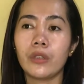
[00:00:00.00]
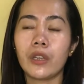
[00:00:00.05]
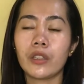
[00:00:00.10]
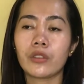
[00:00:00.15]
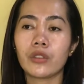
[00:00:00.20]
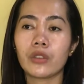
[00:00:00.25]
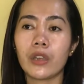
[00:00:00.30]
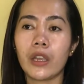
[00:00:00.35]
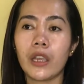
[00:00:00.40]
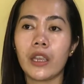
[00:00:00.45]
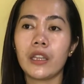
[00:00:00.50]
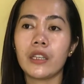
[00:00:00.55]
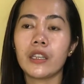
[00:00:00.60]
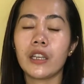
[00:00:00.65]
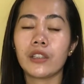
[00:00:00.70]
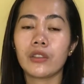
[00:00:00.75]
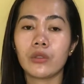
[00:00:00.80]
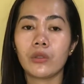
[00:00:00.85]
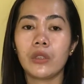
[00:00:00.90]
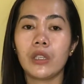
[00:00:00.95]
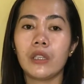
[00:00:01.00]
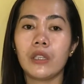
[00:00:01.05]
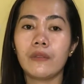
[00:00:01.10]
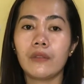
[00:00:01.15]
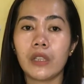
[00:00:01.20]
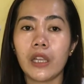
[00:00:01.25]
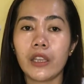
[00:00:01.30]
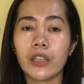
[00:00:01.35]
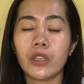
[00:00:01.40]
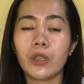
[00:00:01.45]
and trying not to give
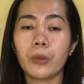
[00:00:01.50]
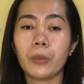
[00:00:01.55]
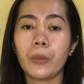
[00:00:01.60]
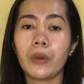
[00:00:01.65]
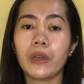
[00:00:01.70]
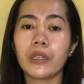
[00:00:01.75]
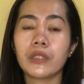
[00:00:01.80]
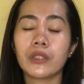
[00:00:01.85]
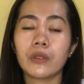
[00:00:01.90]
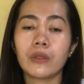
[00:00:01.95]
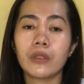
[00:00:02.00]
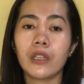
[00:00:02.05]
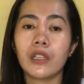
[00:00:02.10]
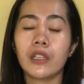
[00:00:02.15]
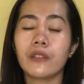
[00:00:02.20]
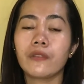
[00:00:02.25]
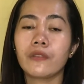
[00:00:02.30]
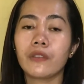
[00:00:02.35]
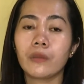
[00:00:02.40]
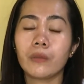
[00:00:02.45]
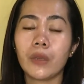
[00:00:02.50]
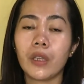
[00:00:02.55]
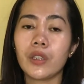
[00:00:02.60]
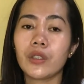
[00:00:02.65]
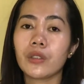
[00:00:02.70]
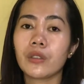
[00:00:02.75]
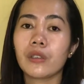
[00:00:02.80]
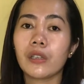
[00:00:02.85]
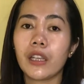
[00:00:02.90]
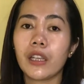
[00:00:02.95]
like your personal
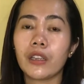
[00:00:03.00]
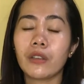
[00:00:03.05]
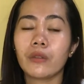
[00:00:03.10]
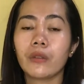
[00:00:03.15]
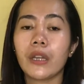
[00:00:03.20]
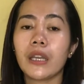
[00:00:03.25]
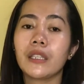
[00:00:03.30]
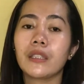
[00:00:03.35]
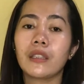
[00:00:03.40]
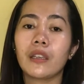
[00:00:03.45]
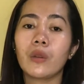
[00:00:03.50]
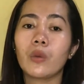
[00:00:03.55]
information like right